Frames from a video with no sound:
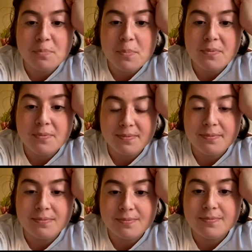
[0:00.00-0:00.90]

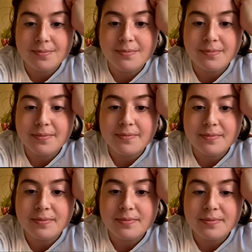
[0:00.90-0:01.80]

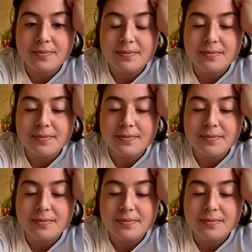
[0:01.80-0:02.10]
This person isn't speaking.